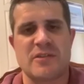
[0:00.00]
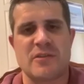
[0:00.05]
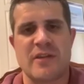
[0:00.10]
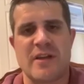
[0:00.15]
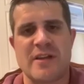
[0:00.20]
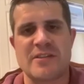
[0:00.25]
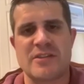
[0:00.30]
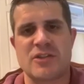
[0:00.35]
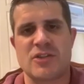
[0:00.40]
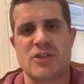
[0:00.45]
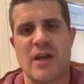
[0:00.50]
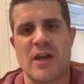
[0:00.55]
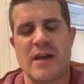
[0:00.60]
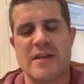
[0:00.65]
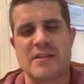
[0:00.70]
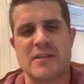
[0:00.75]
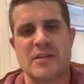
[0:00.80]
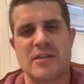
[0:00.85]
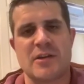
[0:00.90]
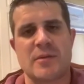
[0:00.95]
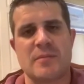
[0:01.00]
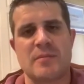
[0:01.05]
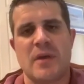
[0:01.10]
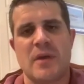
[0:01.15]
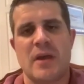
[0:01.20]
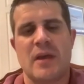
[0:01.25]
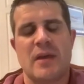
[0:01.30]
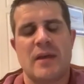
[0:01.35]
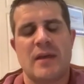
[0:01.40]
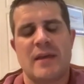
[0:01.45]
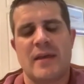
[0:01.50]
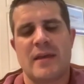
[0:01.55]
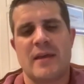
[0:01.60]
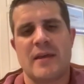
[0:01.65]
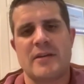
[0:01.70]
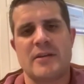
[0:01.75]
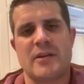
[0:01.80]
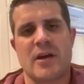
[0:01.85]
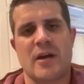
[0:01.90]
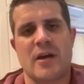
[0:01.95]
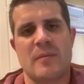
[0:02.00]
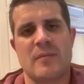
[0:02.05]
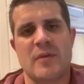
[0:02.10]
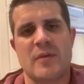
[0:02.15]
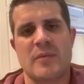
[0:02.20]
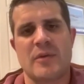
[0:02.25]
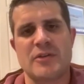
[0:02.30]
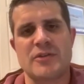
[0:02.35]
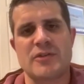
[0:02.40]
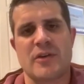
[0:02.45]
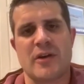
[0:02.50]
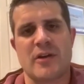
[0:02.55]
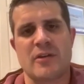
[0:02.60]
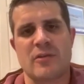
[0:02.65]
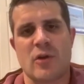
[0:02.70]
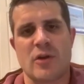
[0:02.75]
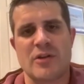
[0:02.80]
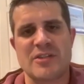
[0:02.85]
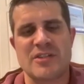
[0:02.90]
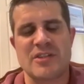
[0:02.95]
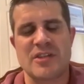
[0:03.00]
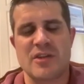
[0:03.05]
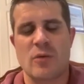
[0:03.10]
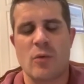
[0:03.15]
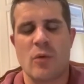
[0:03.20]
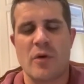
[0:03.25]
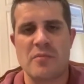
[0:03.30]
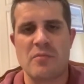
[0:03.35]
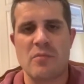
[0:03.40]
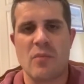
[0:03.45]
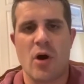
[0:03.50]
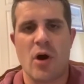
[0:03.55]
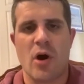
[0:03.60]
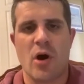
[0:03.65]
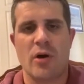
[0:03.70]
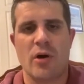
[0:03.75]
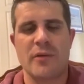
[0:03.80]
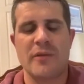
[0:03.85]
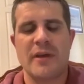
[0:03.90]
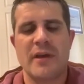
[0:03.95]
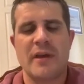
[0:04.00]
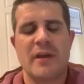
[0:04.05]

So that's JASSM, and um, the miniature air launch decoy MALD.